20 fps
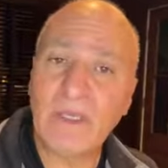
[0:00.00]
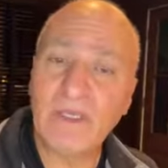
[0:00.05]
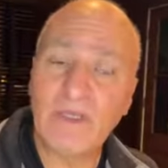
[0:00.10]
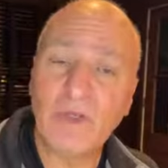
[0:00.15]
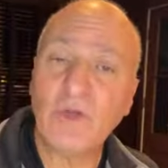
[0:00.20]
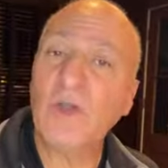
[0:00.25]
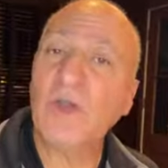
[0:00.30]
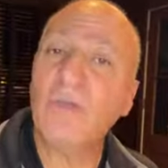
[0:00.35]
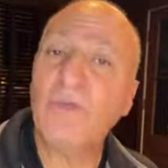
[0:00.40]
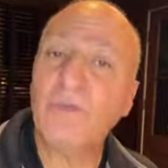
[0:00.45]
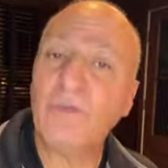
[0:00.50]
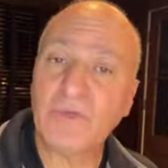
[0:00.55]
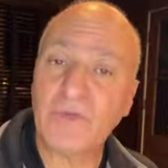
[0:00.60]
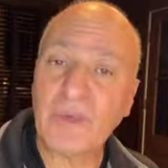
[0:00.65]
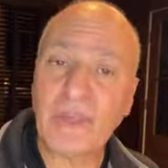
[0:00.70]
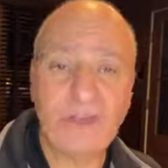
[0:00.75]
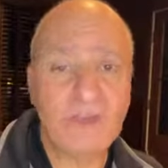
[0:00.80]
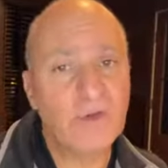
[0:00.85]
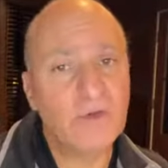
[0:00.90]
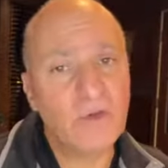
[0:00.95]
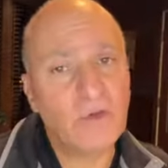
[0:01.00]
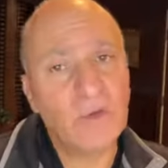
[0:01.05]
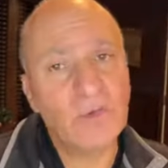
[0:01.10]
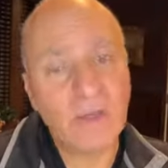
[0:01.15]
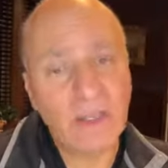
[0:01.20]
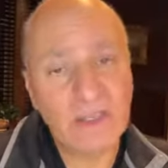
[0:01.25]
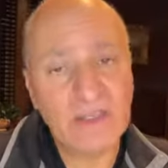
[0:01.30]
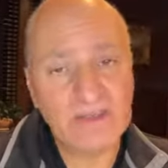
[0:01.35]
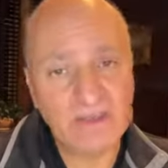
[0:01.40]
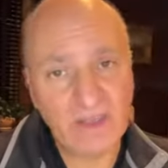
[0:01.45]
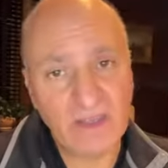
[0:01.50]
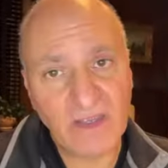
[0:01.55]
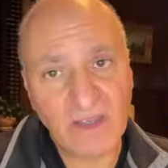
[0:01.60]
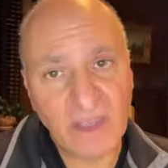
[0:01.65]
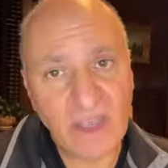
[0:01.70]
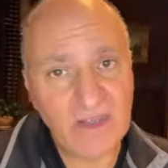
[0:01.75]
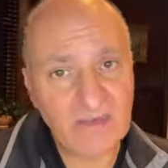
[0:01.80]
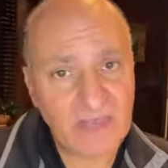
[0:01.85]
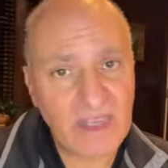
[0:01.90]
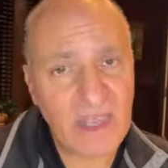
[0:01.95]
Europe were saying, you know, Europe, I guess,
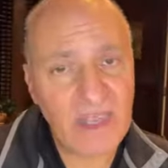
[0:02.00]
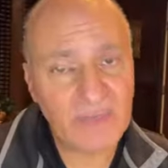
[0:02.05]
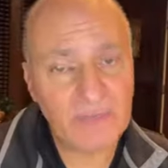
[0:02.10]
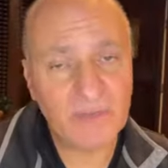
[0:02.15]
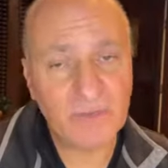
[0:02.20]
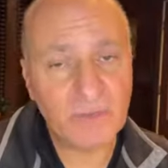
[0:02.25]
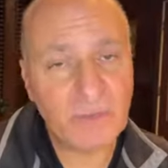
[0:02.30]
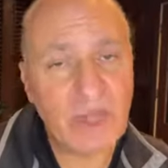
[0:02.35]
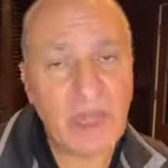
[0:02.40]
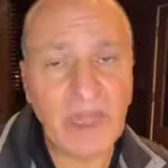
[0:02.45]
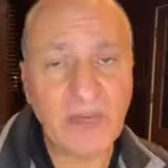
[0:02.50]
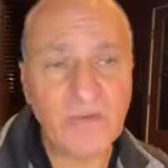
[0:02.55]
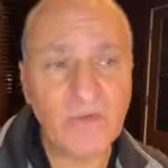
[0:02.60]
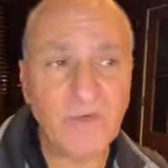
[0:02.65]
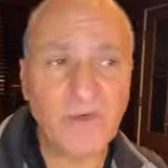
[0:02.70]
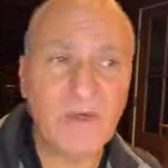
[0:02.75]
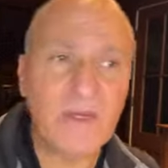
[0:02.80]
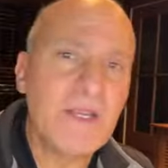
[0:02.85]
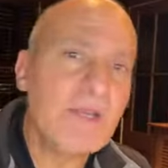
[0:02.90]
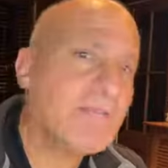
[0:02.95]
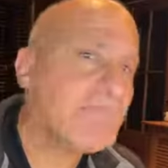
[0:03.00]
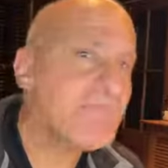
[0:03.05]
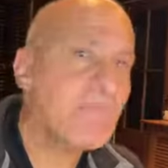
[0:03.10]
has had this product for